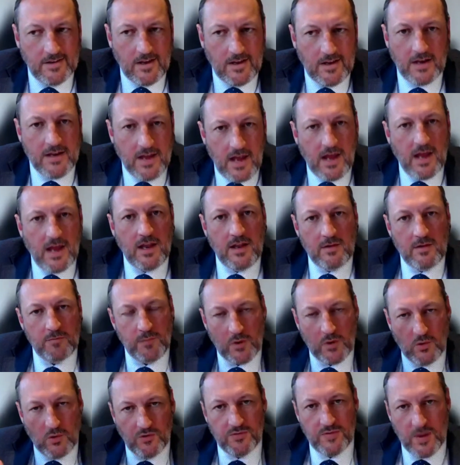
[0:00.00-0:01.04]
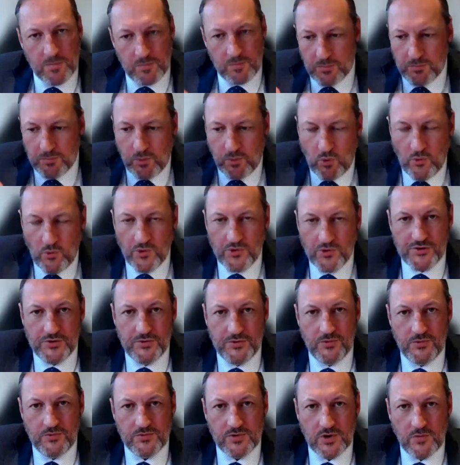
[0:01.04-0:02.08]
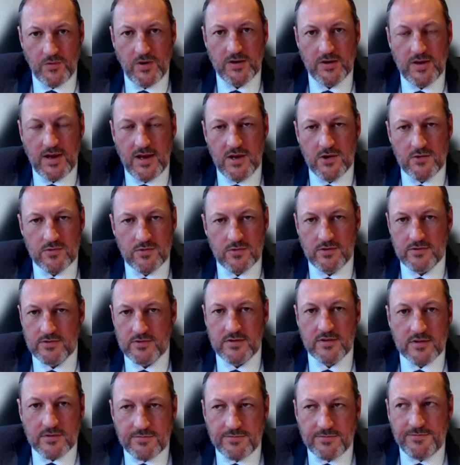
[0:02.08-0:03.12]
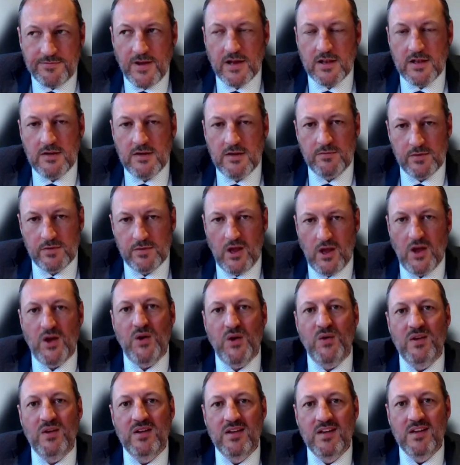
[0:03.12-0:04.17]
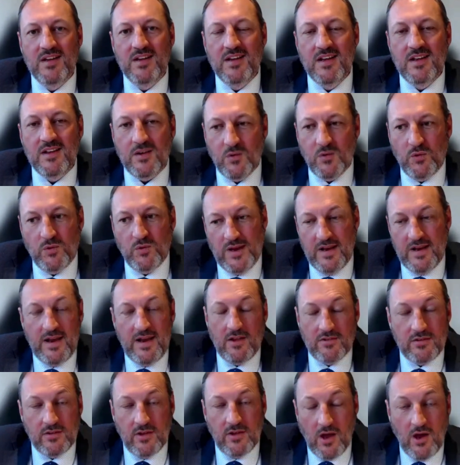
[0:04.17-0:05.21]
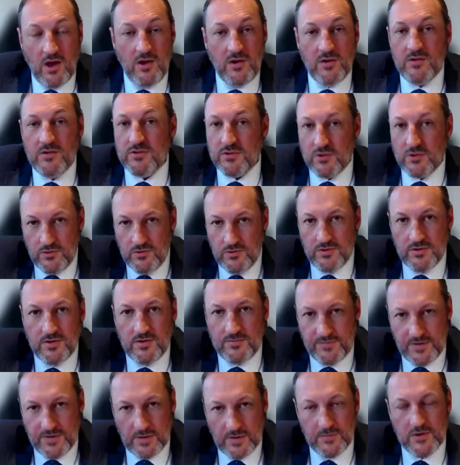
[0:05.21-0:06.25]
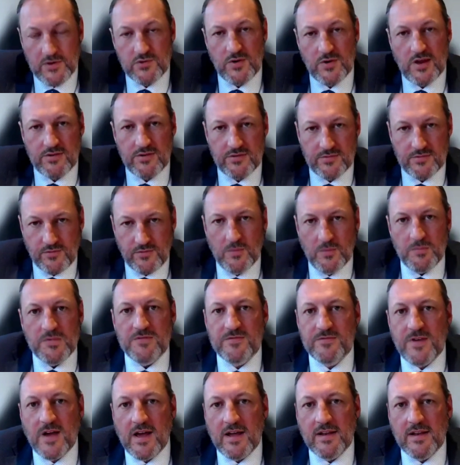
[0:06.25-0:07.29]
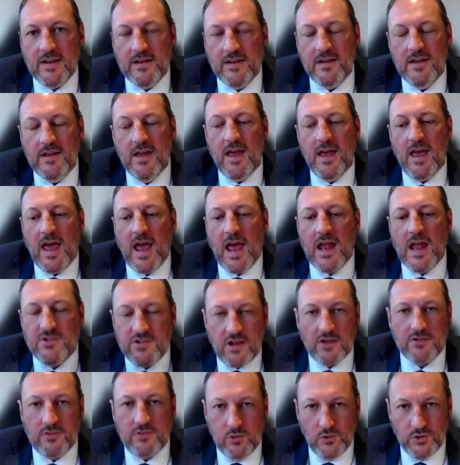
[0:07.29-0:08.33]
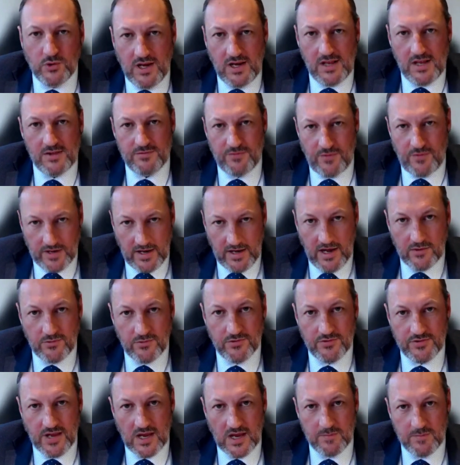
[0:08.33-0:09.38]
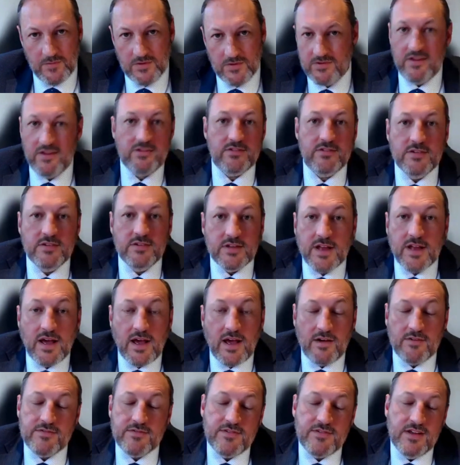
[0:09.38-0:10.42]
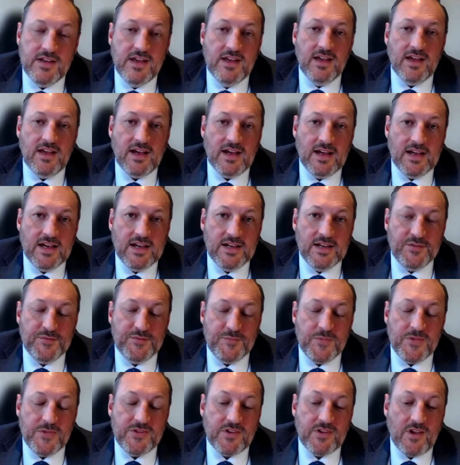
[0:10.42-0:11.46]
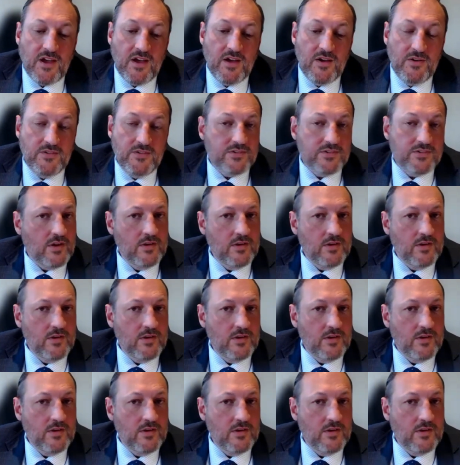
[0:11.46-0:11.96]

again, because of that proportional direct interest, it's an effective loan or in-house loan to the family trust from the fund. And just looking at the financial statements isn't enough. So